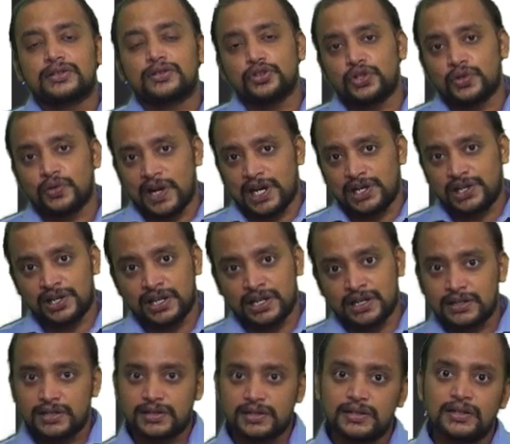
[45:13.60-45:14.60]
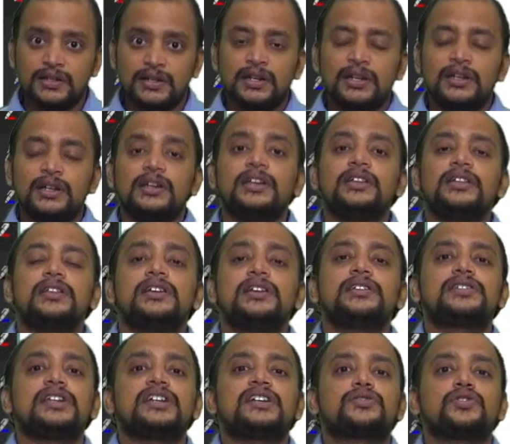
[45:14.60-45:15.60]
situations, in
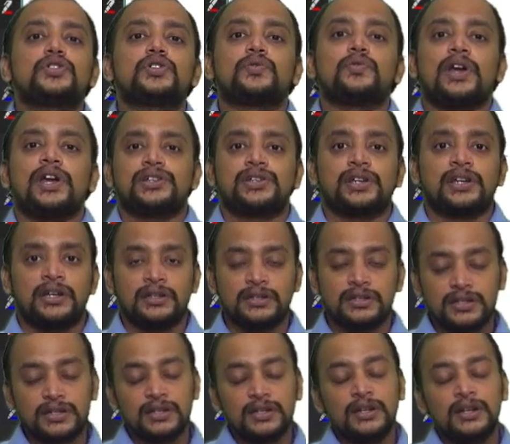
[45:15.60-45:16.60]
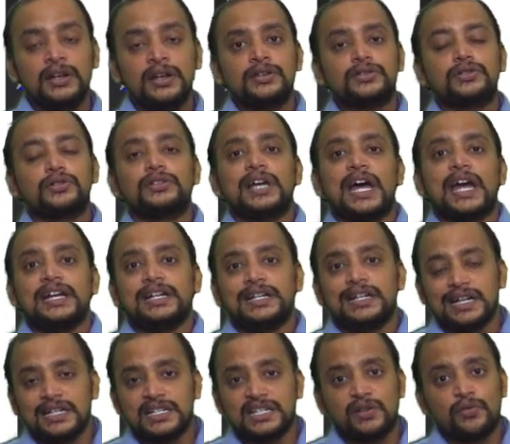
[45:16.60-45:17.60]
these six situations, so the
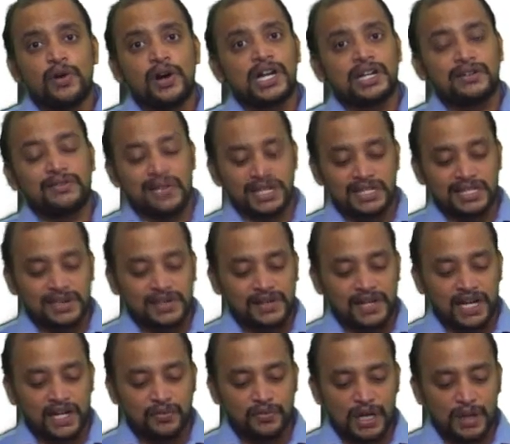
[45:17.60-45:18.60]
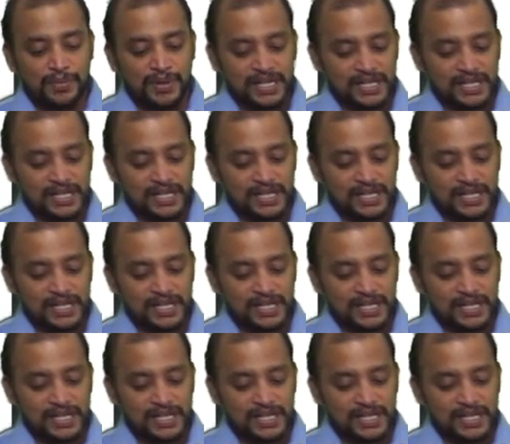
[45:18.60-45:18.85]
ITC whatever is available will be